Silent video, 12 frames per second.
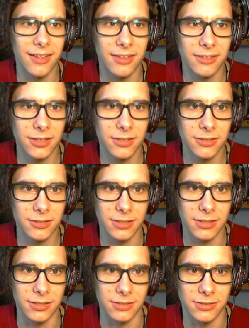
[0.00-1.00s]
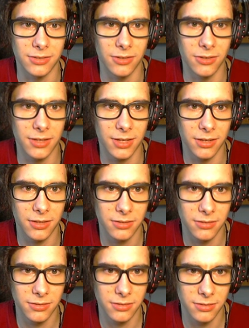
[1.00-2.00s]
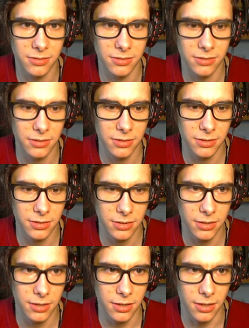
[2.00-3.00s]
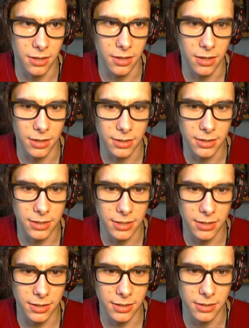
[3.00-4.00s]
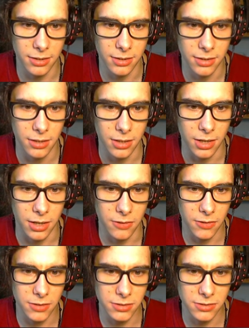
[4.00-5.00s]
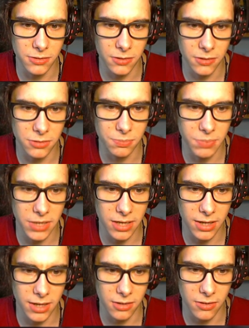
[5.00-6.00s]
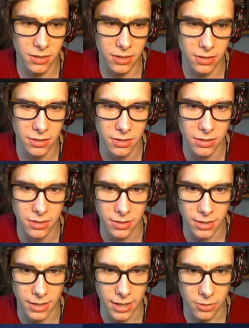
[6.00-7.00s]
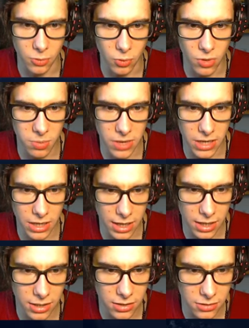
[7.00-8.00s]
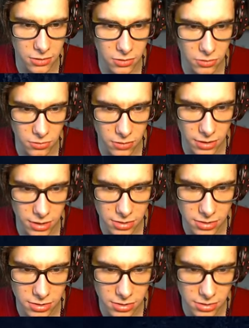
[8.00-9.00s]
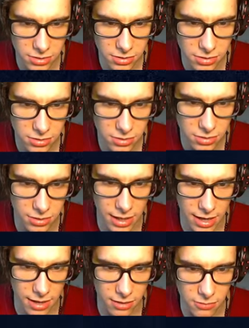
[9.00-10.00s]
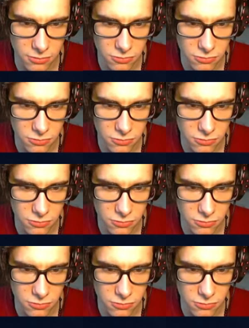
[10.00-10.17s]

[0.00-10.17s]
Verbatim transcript: there it is. Okay. Uh, can I arrest the doll head? Okay. Can I equip it and do this now?